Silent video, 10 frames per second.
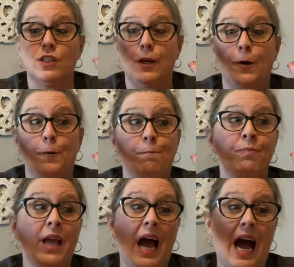So
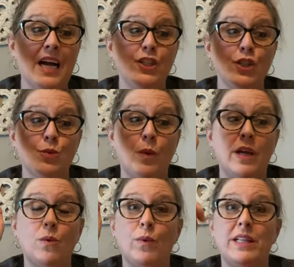I just
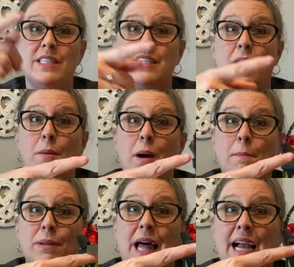went with some
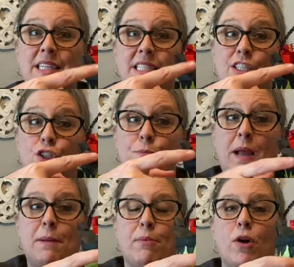black tissue
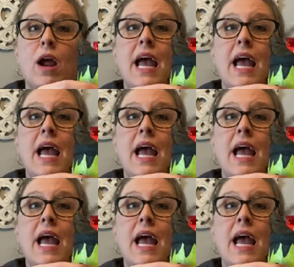paper